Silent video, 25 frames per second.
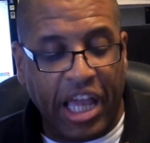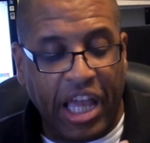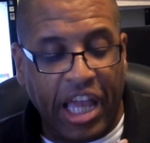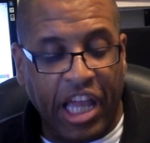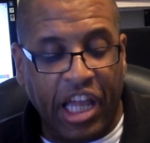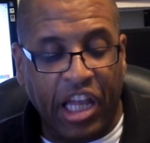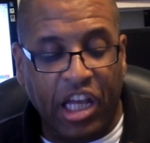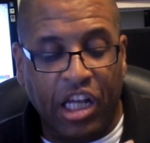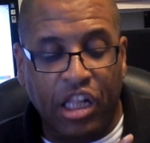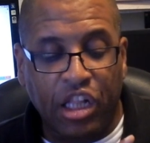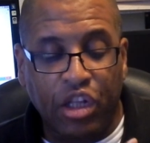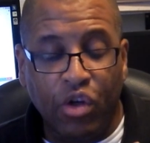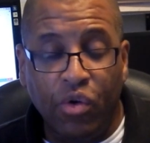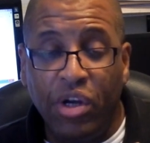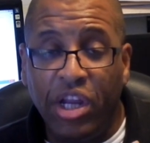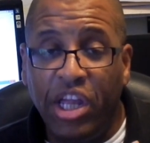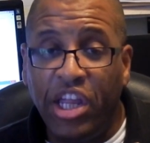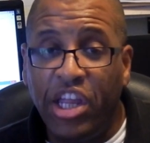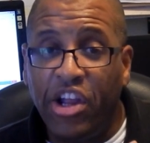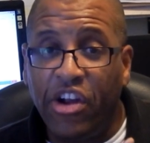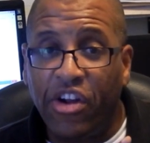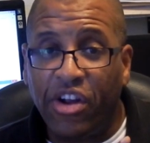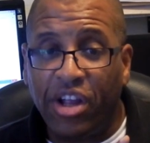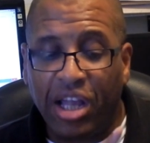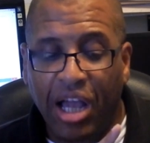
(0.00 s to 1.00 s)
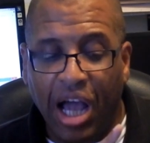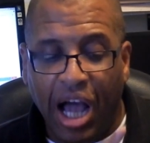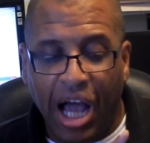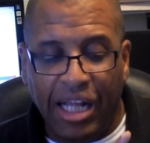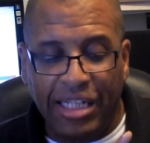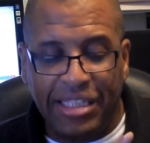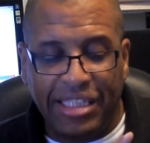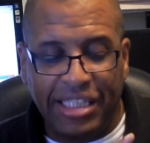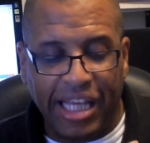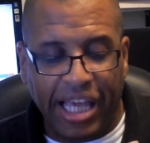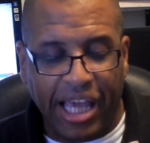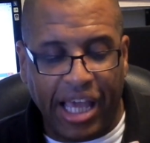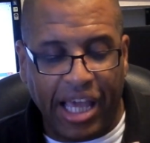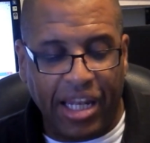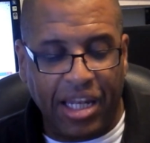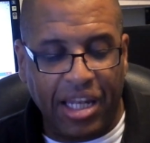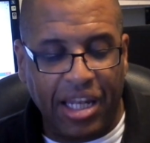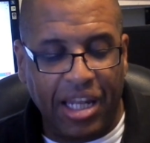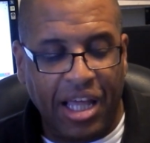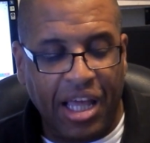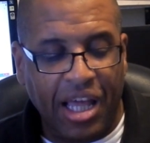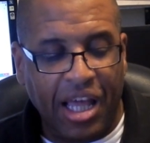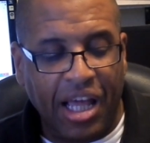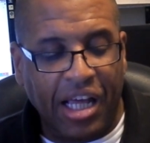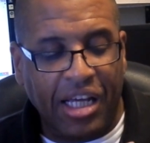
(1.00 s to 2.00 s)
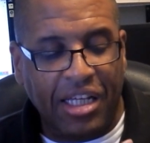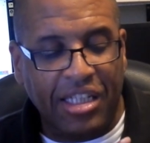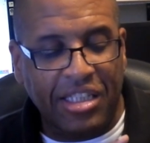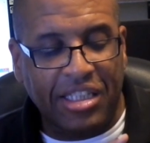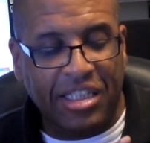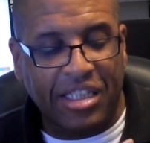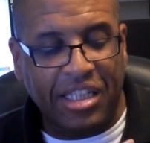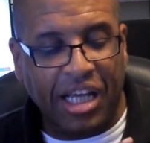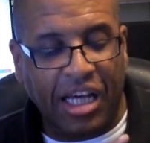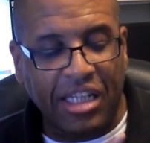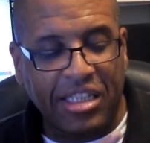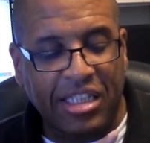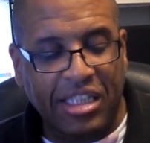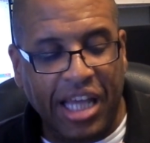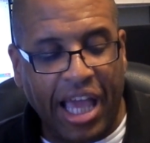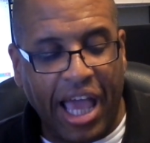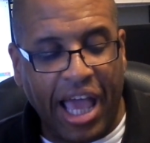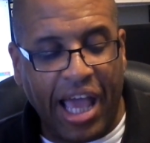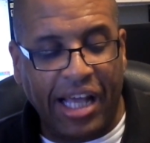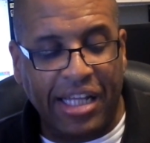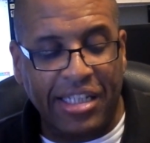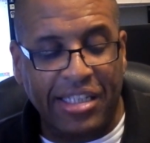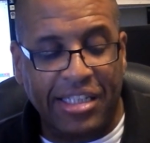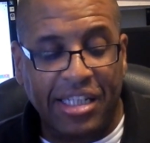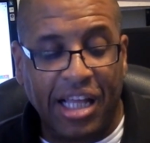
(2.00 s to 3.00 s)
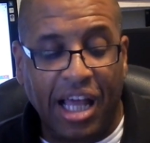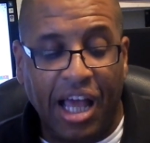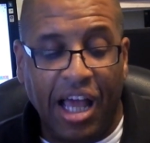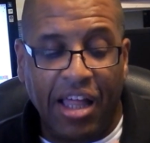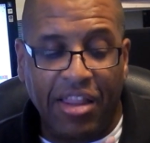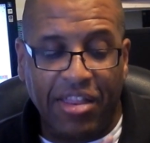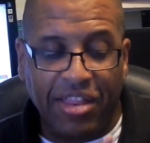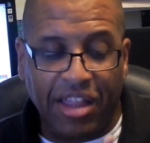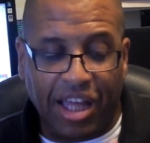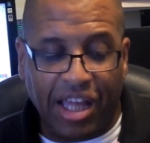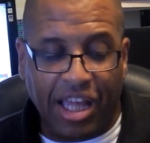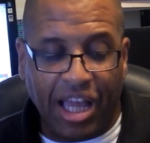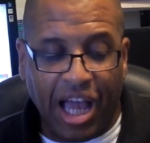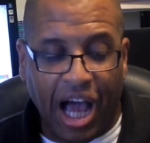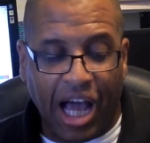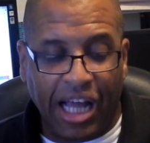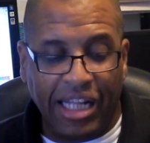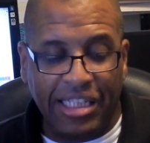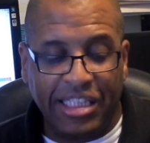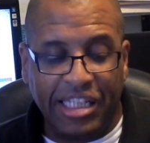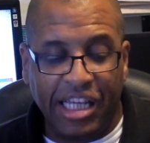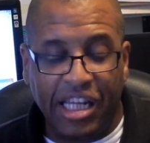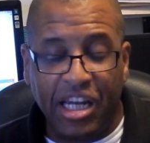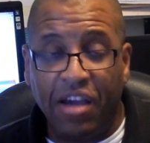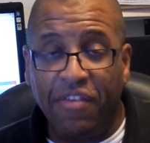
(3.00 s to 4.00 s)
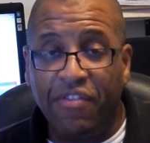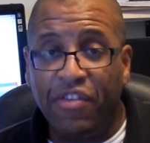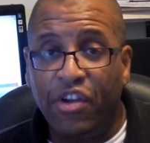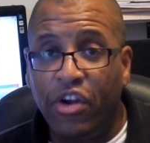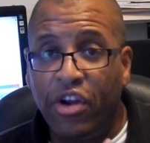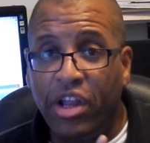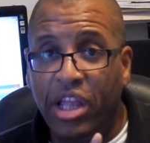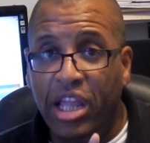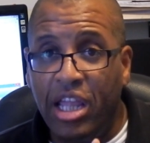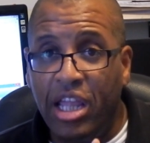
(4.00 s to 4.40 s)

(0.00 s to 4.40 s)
including your content, such as the content of your